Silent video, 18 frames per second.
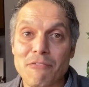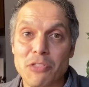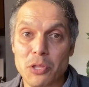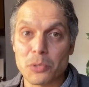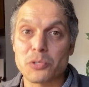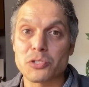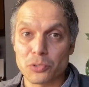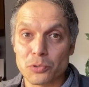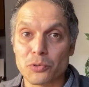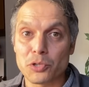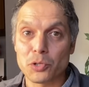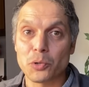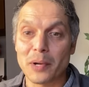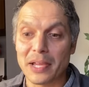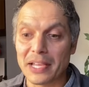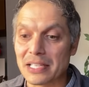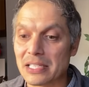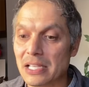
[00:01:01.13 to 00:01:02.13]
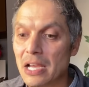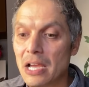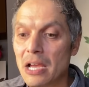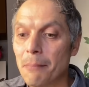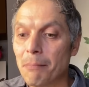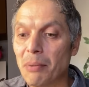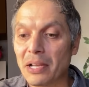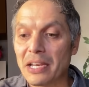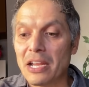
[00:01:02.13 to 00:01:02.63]
those earthquakes.
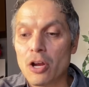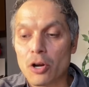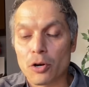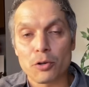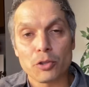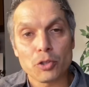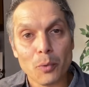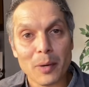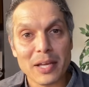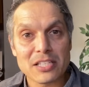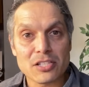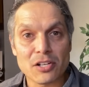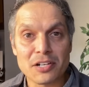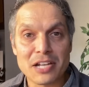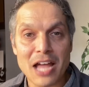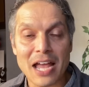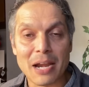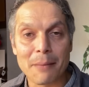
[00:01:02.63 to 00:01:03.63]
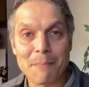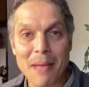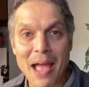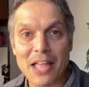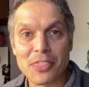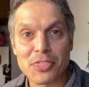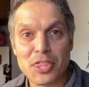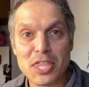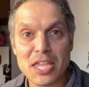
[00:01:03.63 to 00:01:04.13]
But earthquakes are not a
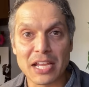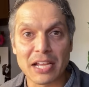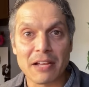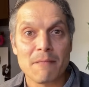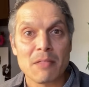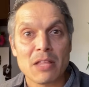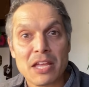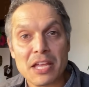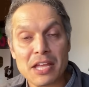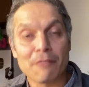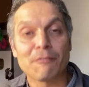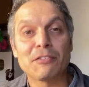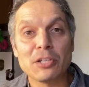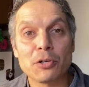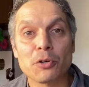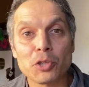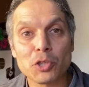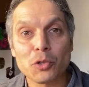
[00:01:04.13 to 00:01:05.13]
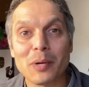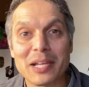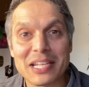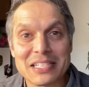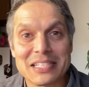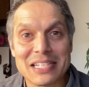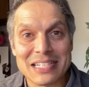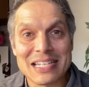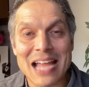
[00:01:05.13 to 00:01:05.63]
bad thing. If the earthquakes
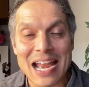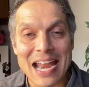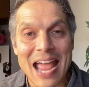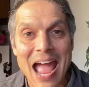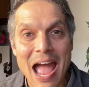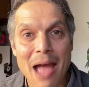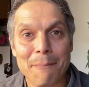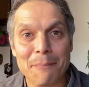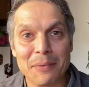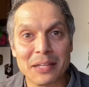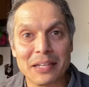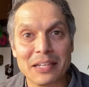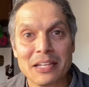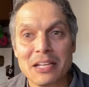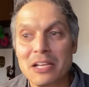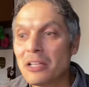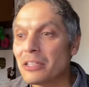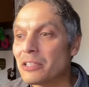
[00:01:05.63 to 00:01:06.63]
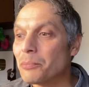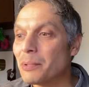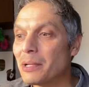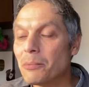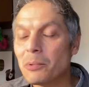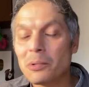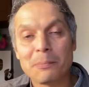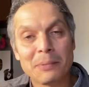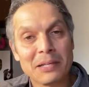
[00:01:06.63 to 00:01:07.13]
did not happen, then we
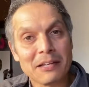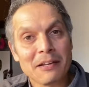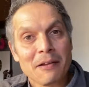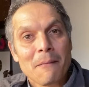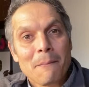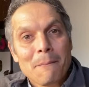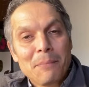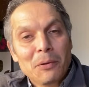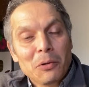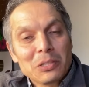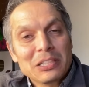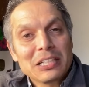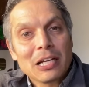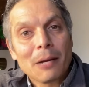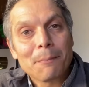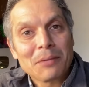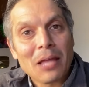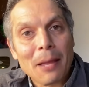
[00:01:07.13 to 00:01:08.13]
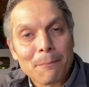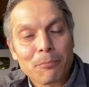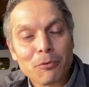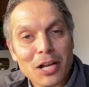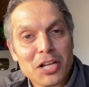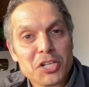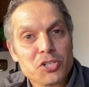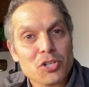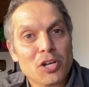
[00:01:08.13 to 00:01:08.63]
would be building up that
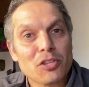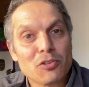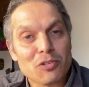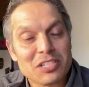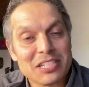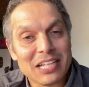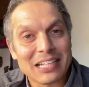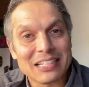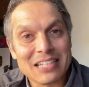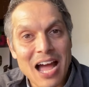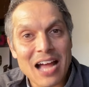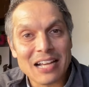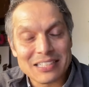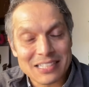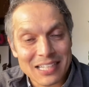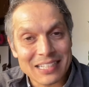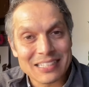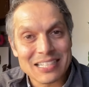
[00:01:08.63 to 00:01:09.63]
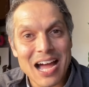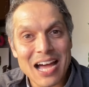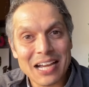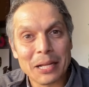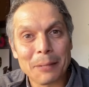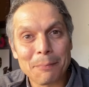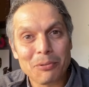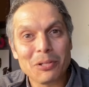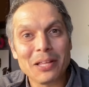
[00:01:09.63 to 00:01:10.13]
pressure on those
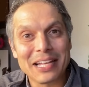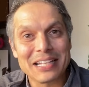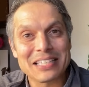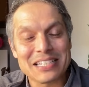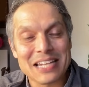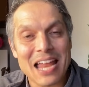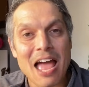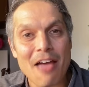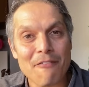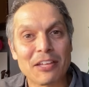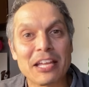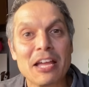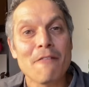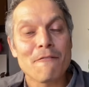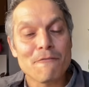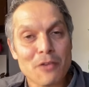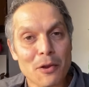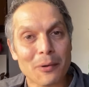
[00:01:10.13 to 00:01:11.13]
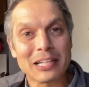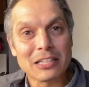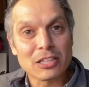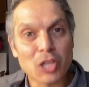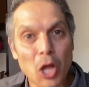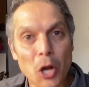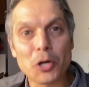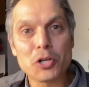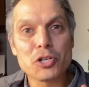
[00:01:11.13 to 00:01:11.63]
tectonic plates and having very
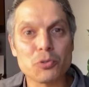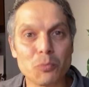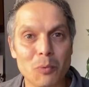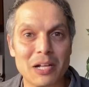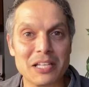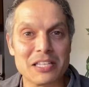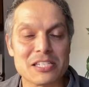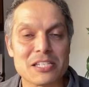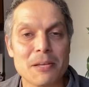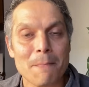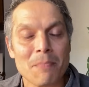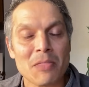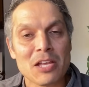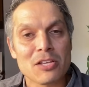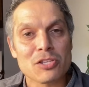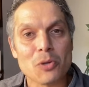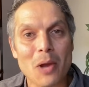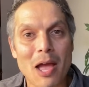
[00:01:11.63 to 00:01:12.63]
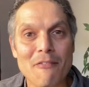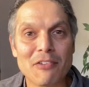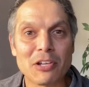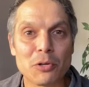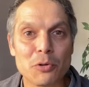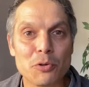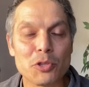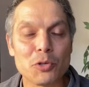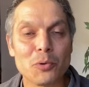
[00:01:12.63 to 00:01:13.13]
large ones. So
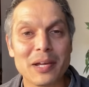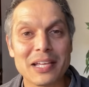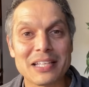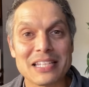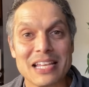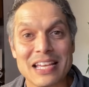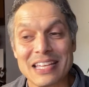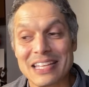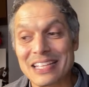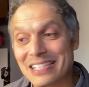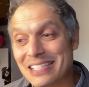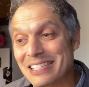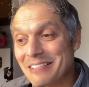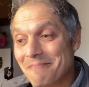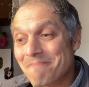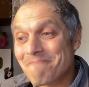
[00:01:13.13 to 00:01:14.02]
having earthquakes is,